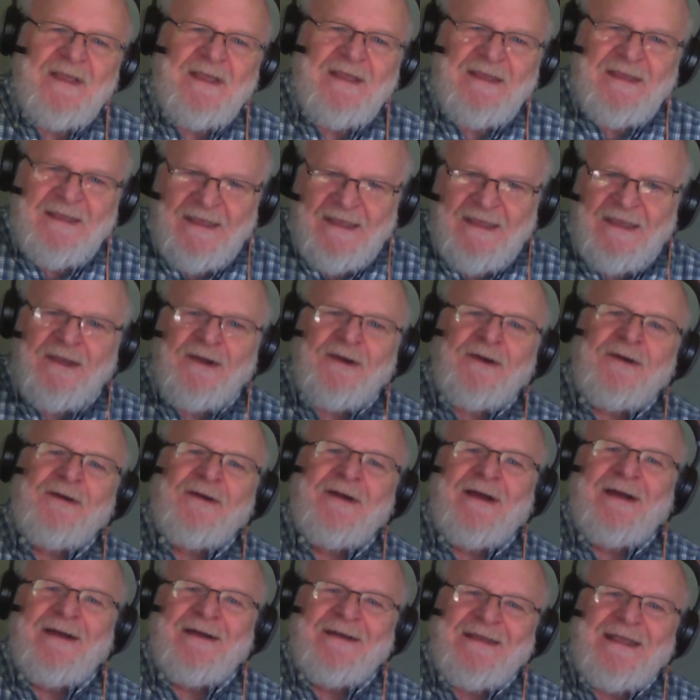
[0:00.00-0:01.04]

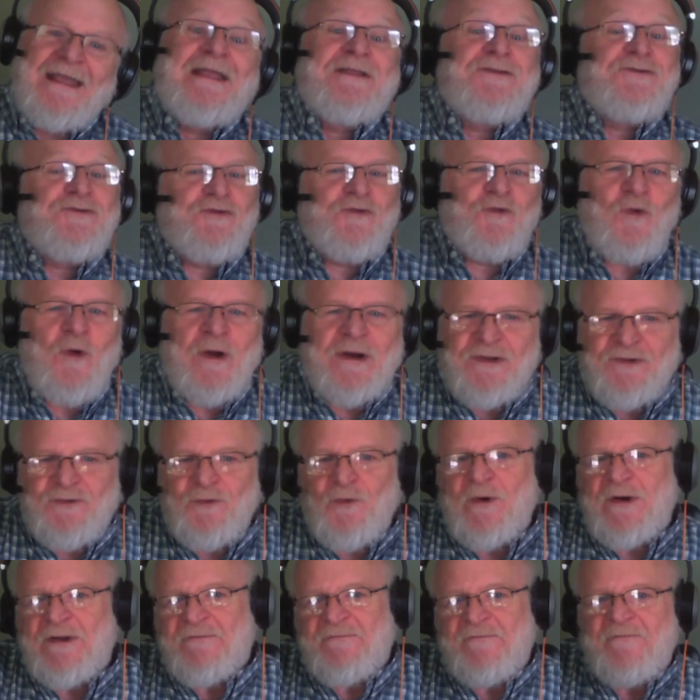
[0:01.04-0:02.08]
here in
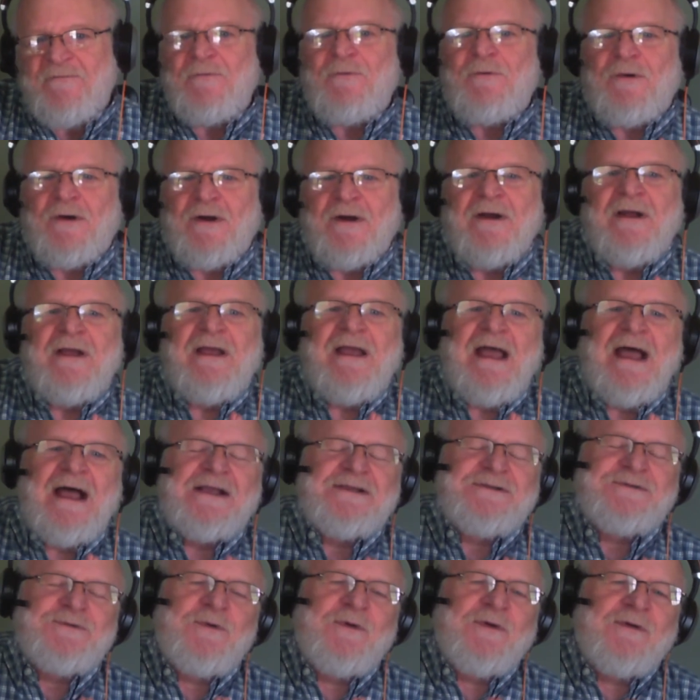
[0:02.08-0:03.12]
2024
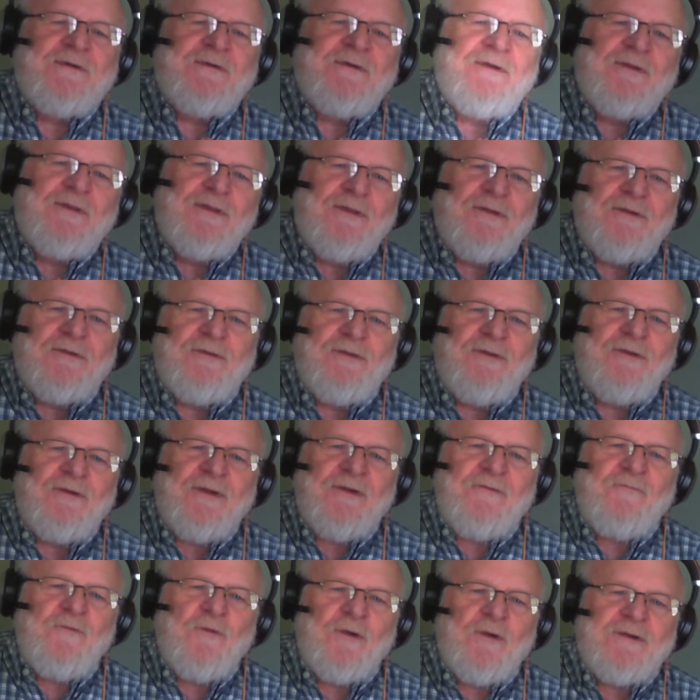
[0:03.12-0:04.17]
as we're
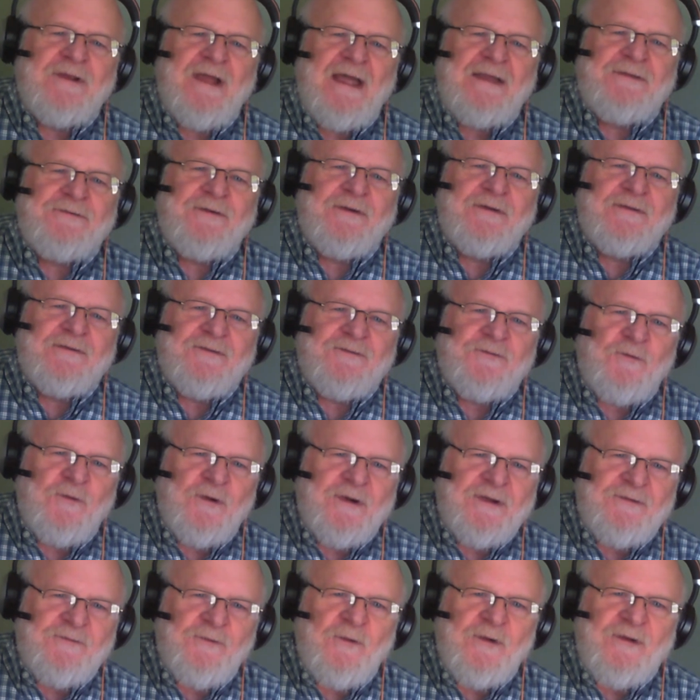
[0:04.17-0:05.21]
looking forward to entering the
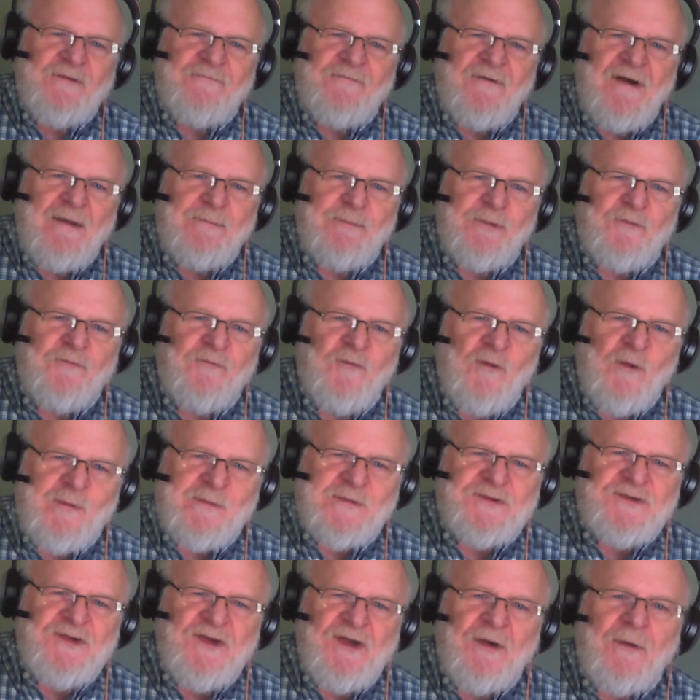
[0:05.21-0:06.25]
2025
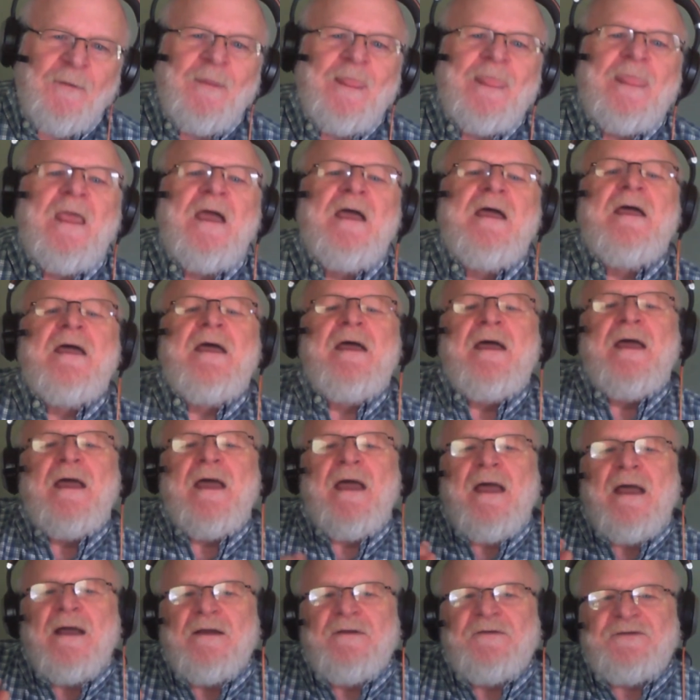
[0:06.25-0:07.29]
performance year.
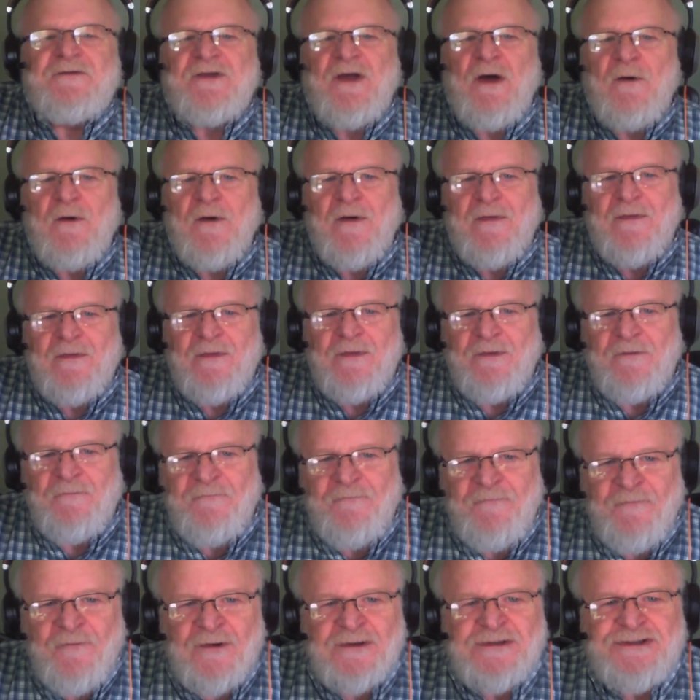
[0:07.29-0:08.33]
So the
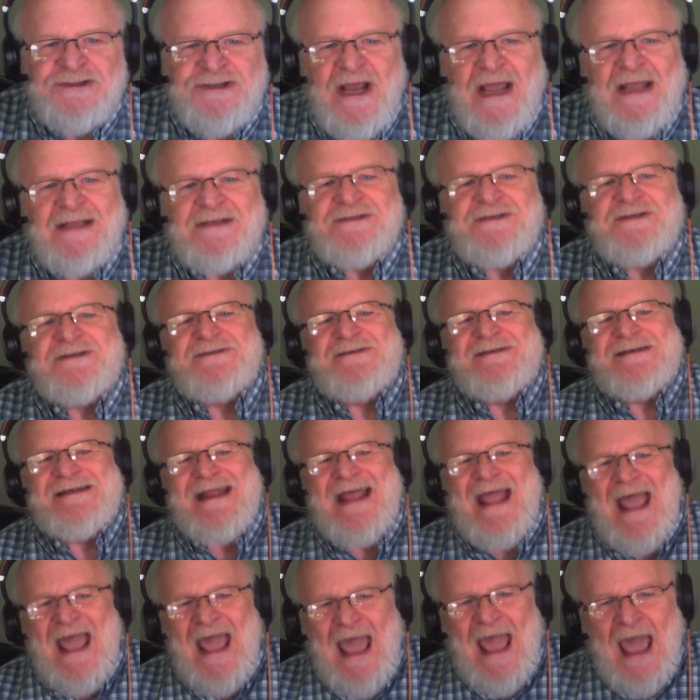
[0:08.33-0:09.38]
first change is that
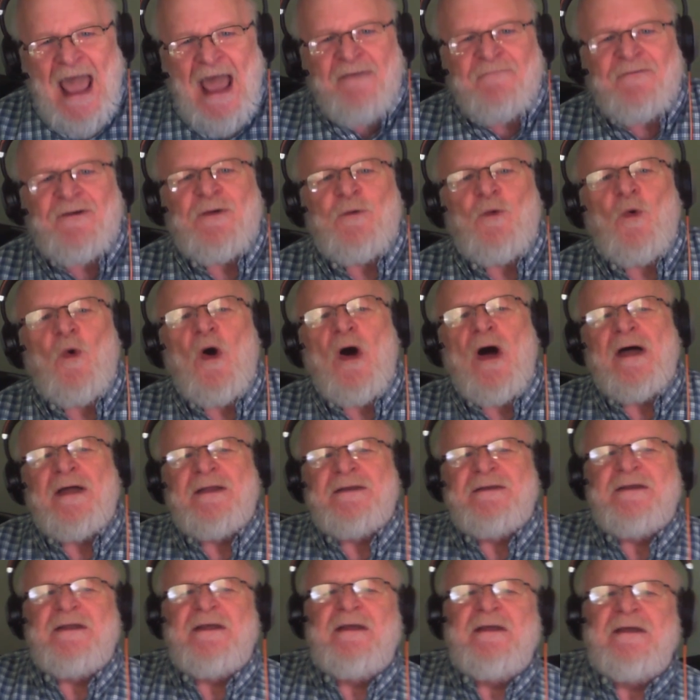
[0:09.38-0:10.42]

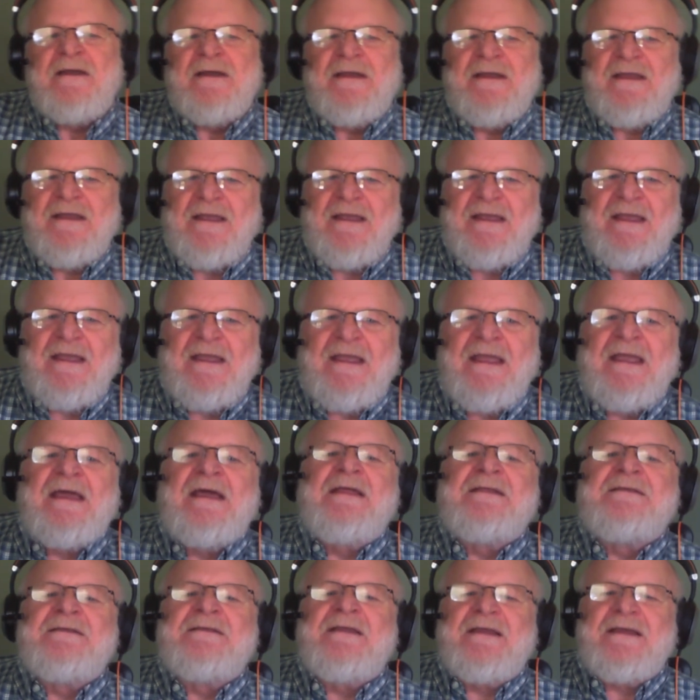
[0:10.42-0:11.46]
everyone
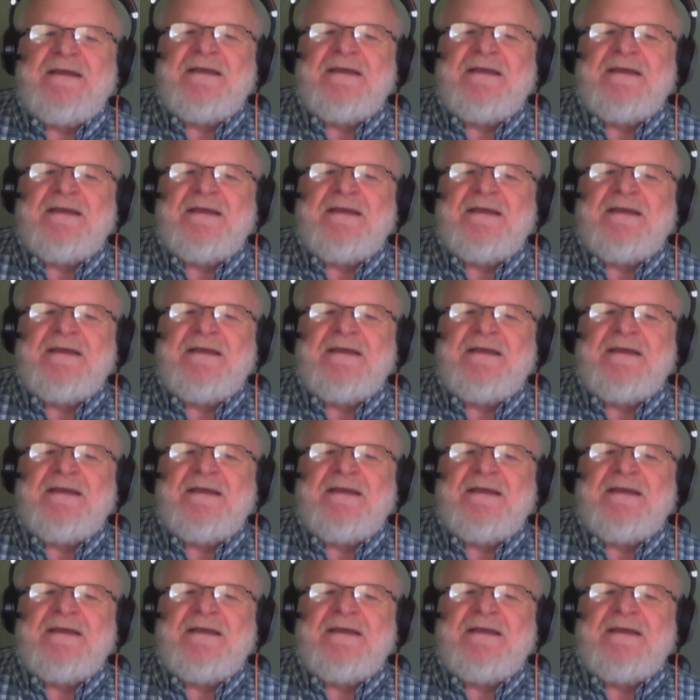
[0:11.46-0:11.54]
in